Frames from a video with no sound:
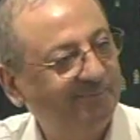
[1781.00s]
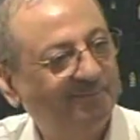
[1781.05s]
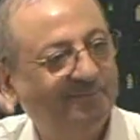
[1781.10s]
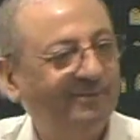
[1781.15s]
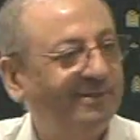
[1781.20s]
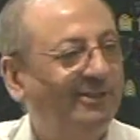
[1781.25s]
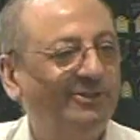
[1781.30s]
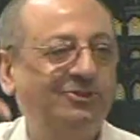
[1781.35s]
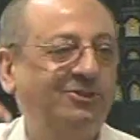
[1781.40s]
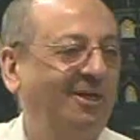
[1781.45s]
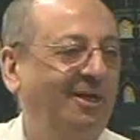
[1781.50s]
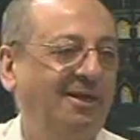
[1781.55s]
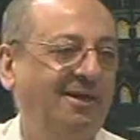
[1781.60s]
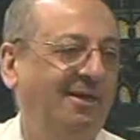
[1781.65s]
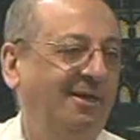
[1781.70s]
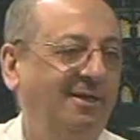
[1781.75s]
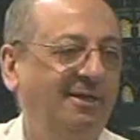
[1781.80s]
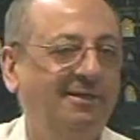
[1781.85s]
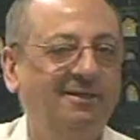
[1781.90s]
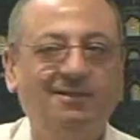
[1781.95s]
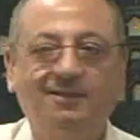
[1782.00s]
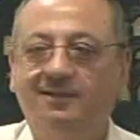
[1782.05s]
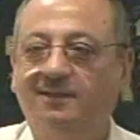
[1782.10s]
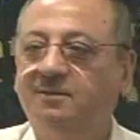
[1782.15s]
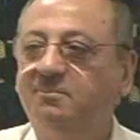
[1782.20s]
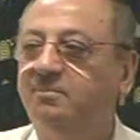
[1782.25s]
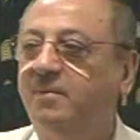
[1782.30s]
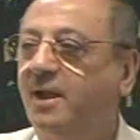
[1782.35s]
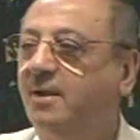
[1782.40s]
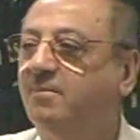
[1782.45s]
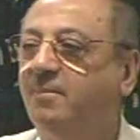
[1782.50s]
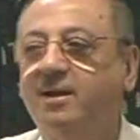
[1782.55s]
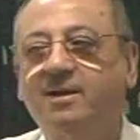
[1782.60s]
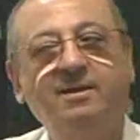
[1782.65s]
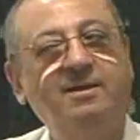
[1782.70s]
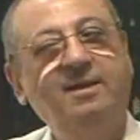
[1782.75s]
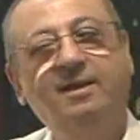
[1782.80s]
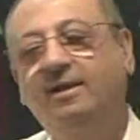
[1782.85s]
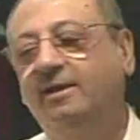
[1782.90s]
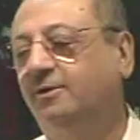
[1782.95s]
inshallah, by
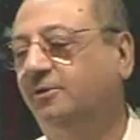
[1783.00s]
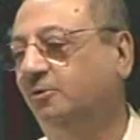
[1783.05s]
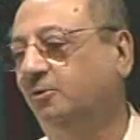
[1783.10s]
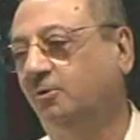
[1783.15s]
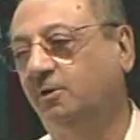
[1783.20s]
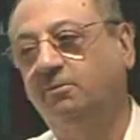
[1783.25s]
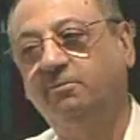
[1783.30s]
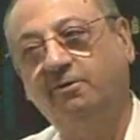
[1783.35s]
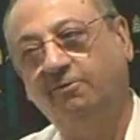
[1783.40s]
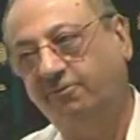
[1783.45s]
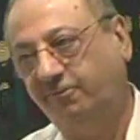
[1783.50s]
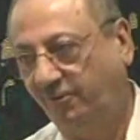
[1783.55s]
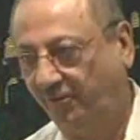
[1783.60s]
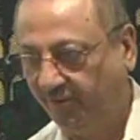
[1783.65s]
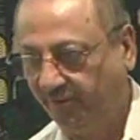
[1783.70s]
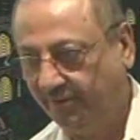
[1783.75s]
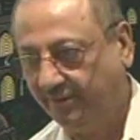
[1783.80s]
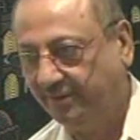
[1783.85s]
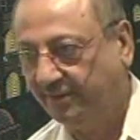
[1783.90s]
Monday you will be fluent,